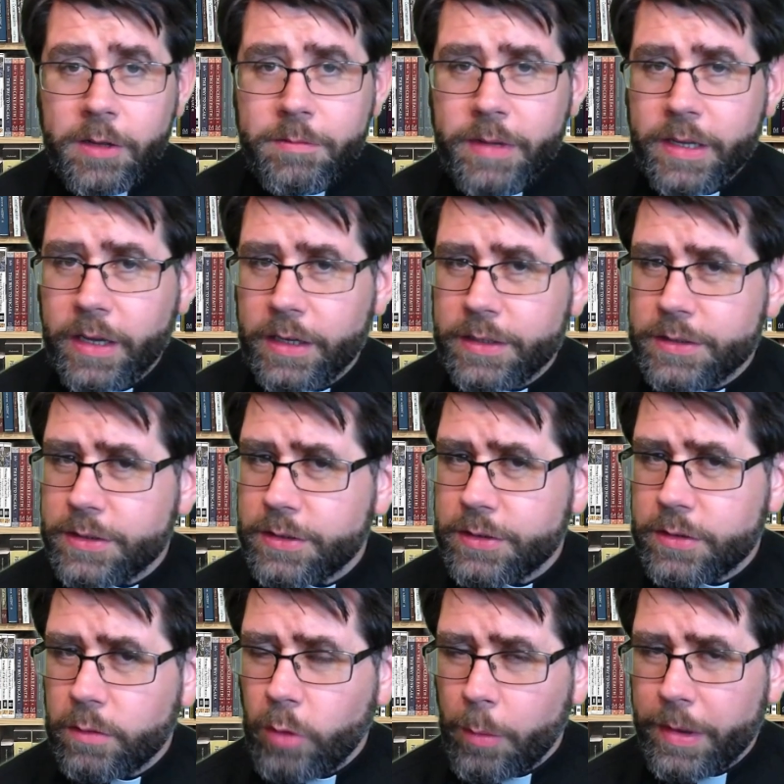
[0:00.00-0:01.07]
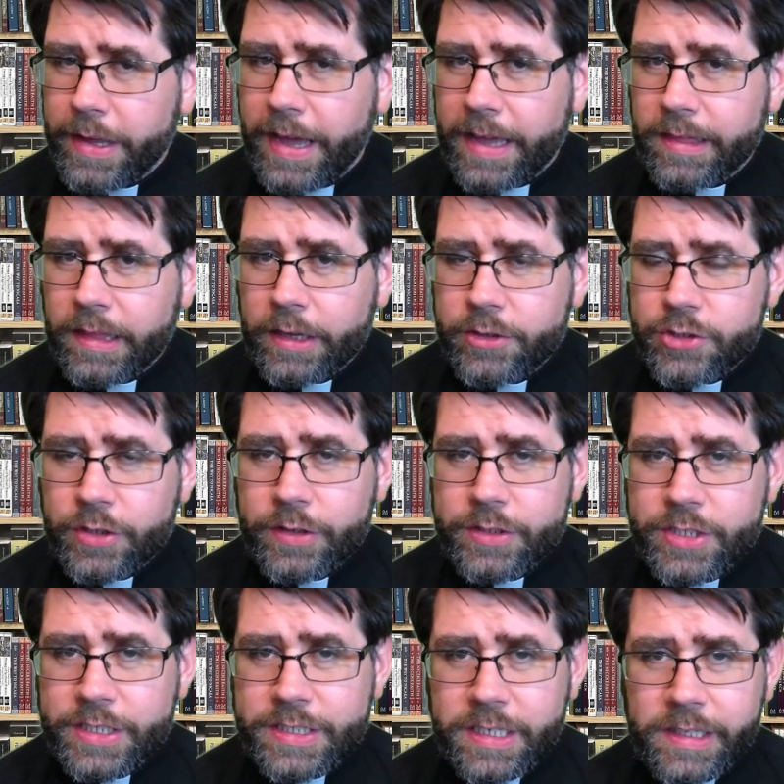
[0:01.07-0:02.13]
because the Roman Catholic
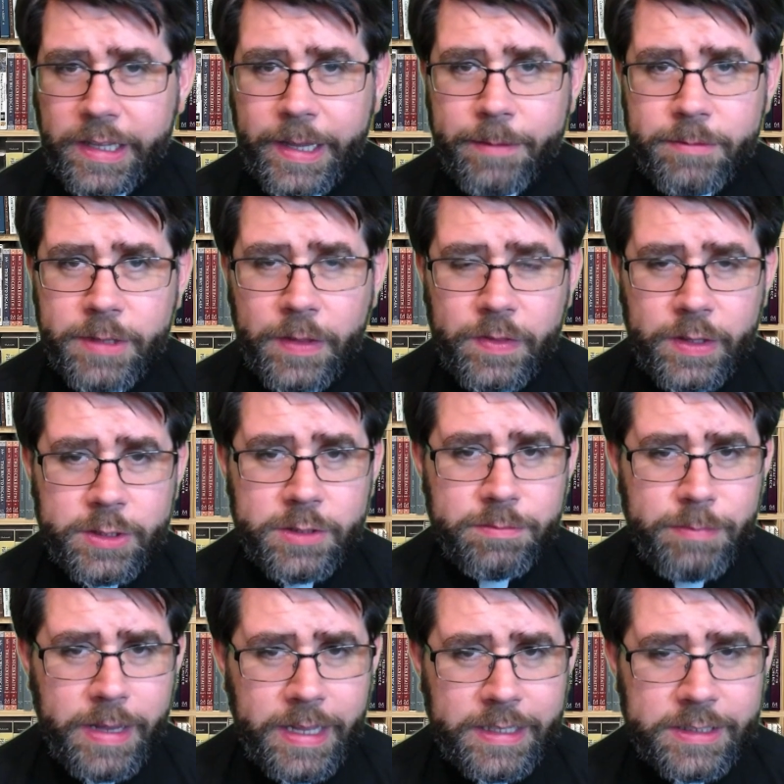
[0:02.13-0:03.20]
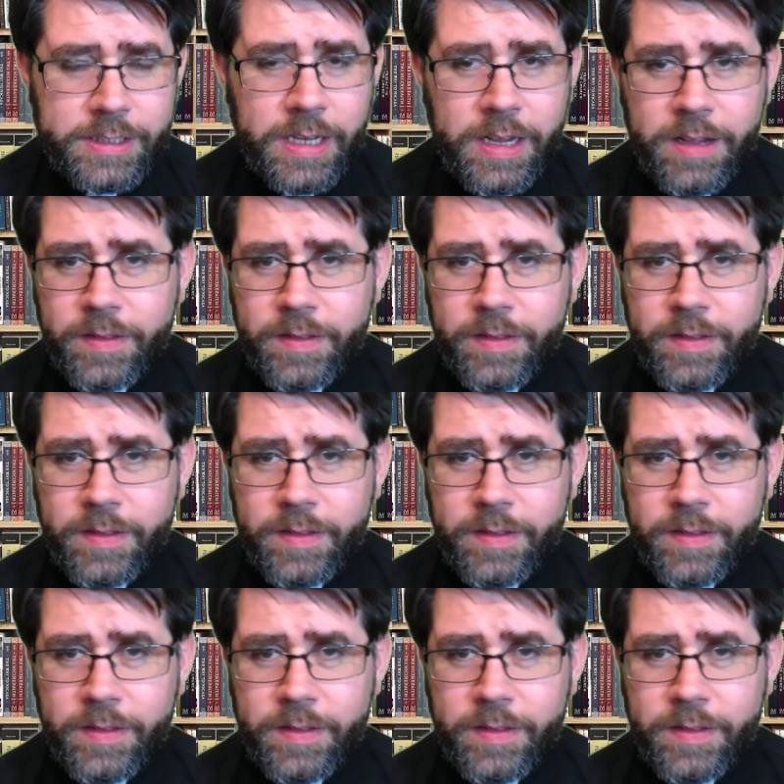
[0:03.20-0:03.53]
Church has claimed that this means